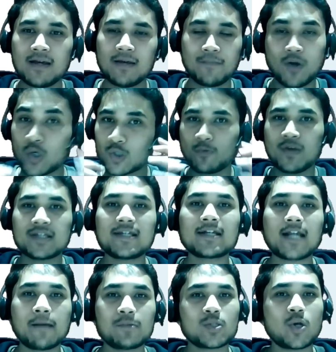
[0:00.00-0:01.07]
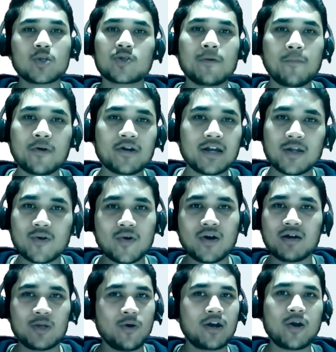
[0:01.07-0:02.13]
because wasting time is also important. You
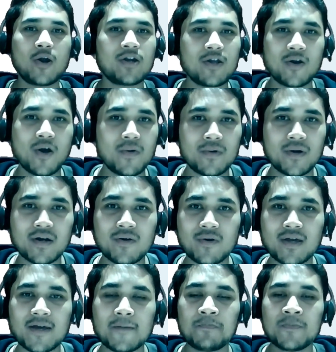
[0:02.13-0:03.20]
are not a robot, okay?